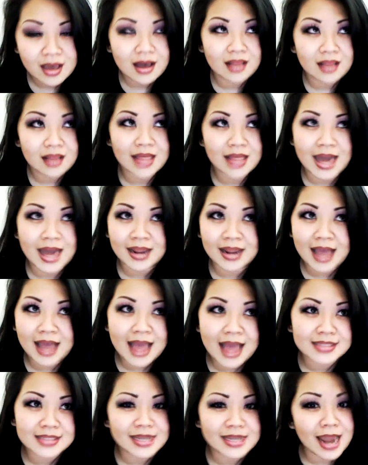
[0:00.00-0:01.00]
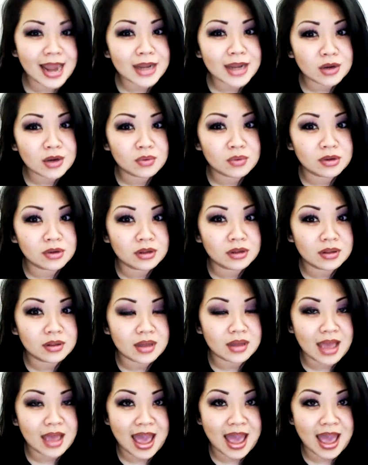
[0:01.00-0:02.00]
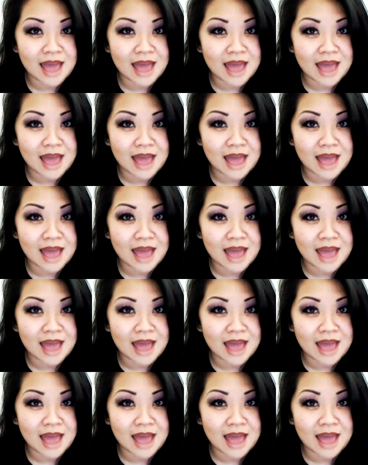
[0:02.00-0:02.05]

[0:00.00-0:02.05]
A lot of guys that I know will